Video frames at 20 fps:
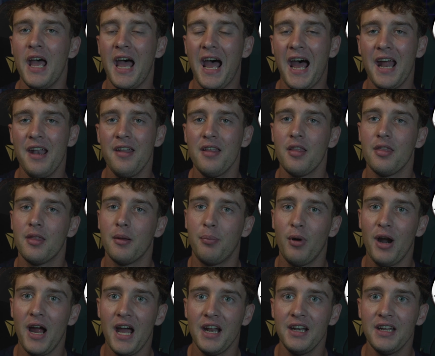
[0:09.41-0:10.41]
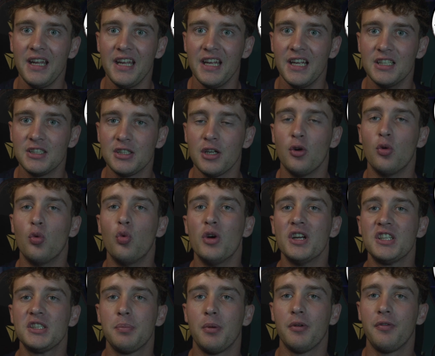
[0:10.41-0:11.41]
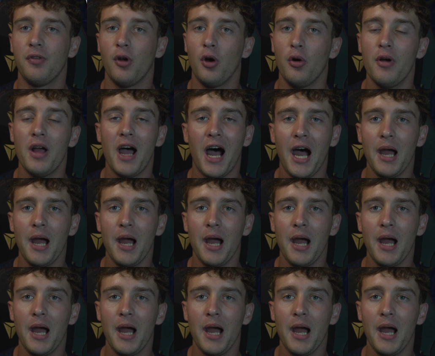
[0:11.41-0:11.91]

And the brand is Wispr Flow.